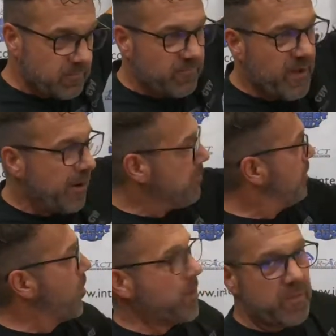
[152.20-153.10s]
very
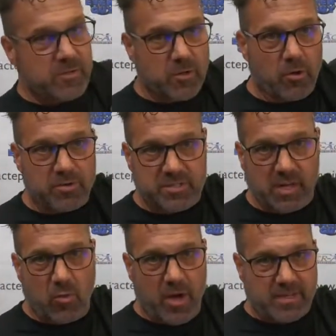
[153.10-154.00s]
important in this whole
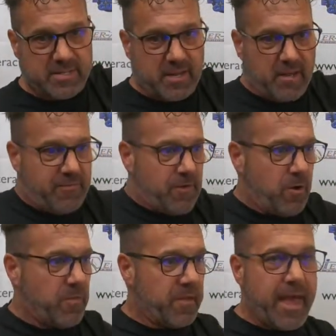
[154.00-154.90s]
sequence, and if
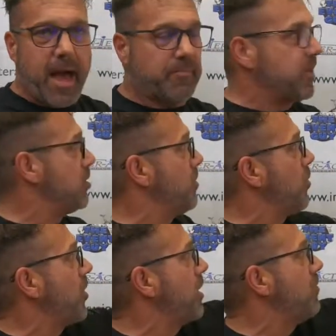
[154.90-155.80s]
you're the captain, you'll be
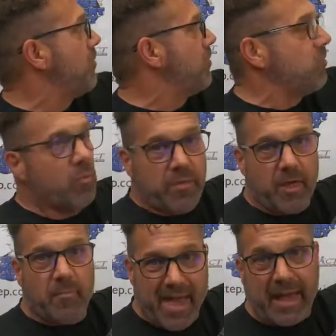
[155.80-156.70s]
working with
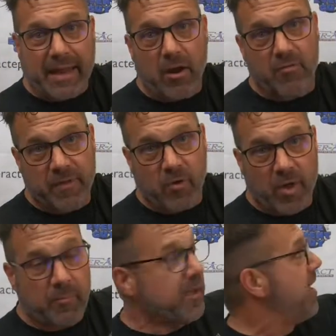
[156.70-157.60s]
him, hanging out over there
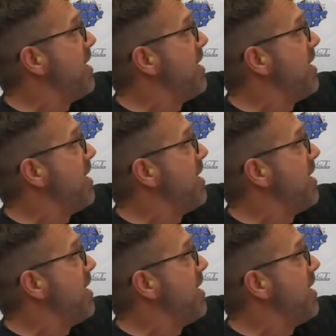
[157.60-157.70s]
quite a bit.